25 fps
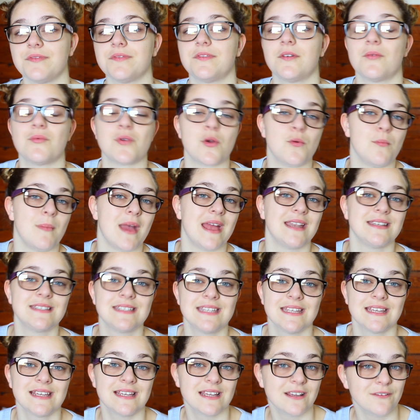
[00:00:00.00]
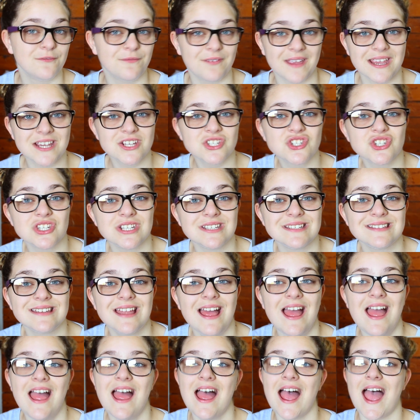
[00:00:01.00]
the romantic affection,
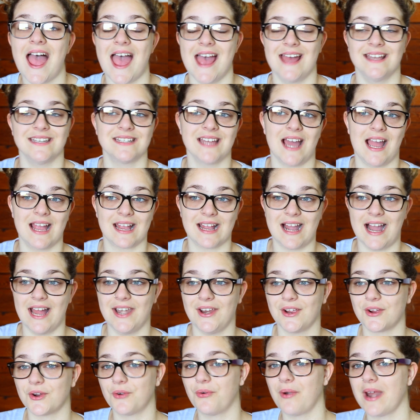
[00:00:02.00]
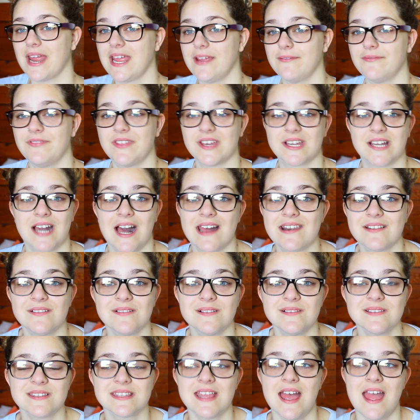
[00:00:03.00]
and I kind of crave the
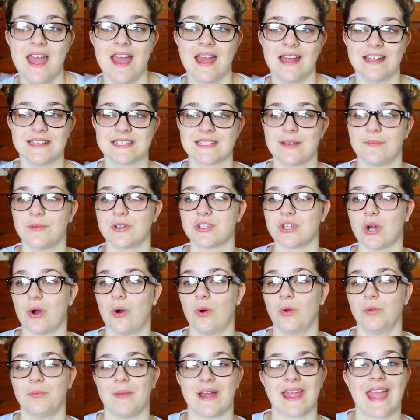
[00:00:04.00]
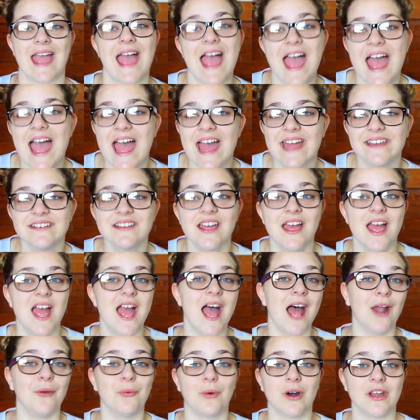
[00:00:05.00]
cuddles and someone to hold my hand
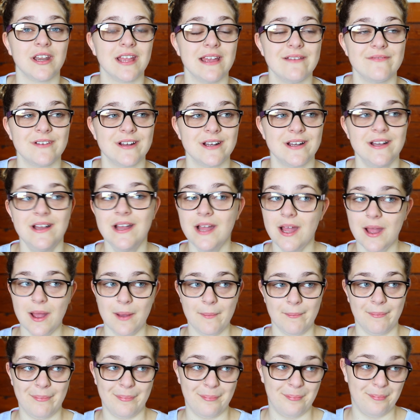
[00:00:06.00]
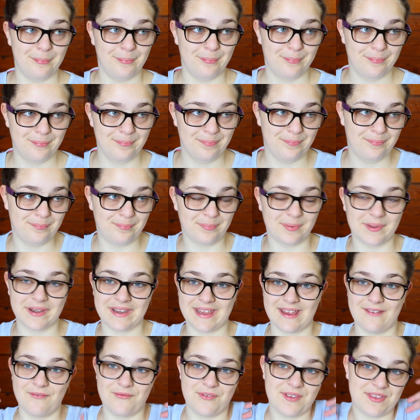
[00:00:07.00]
and whatever,
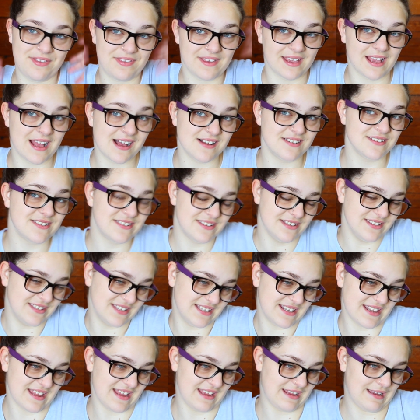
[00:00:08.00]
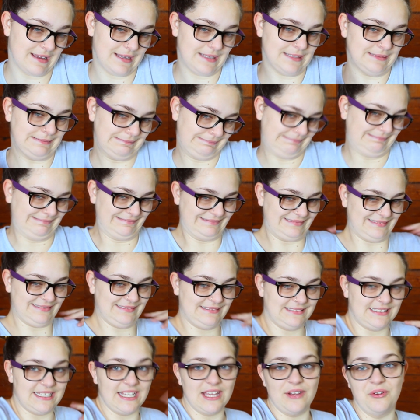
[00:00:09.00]
but everything else is like,
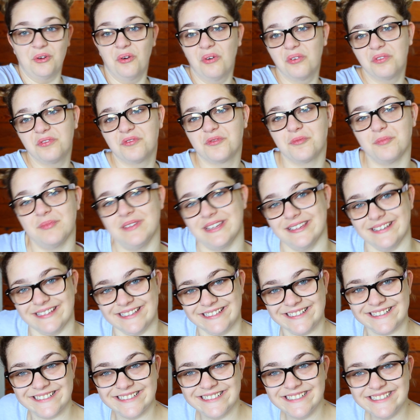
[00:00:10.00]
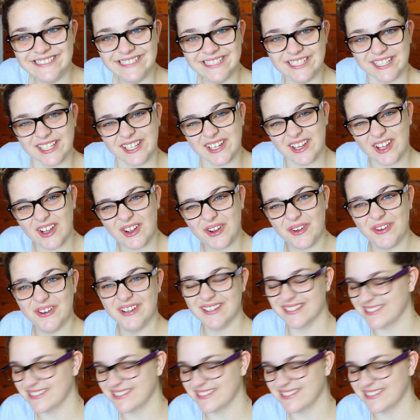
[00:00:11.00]
get off me, you know?